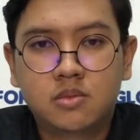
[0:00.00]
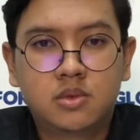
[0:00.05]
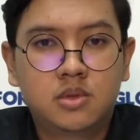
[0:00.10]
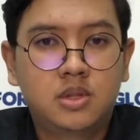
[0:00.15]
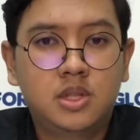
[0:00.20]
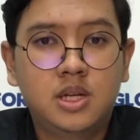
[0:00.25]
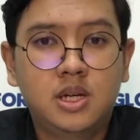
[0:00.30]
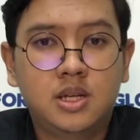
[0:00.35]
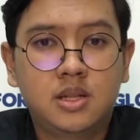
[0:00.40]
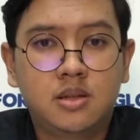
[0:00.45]

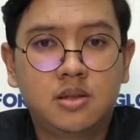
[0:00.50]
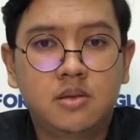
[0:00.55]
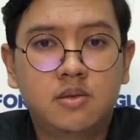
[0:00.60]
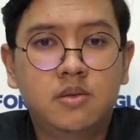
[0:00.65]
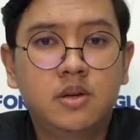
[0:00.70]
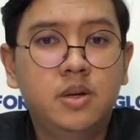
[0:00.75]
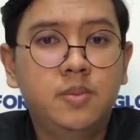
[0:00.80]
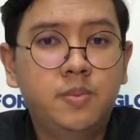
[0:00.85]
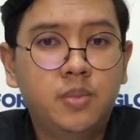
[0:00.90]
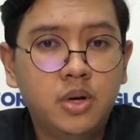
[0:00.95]
Third,
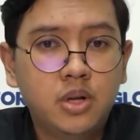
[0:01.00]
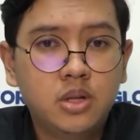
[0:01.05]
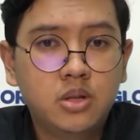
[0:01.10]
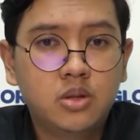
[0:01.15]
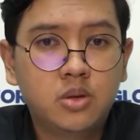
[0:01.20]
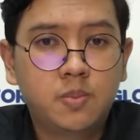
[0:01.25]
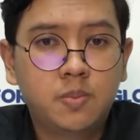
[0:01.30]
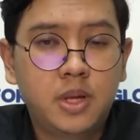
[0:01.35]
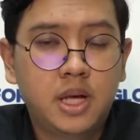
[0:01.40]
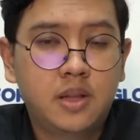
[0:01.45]
report
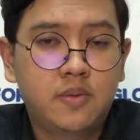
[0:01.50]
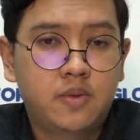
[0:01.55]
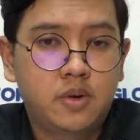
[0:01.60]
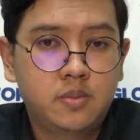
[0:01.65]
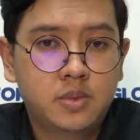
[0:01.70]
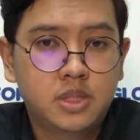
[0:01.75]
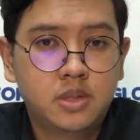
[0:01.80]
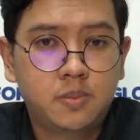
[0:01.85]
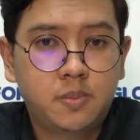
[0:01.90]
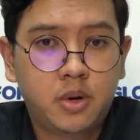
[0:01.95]
to platform
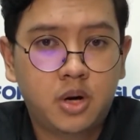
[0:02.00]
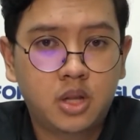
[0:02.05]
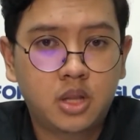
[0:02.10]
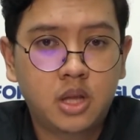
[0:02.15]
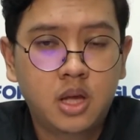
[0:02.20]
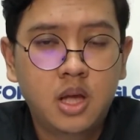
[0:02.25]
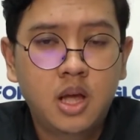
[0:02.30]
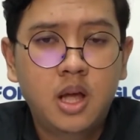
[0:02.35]
support.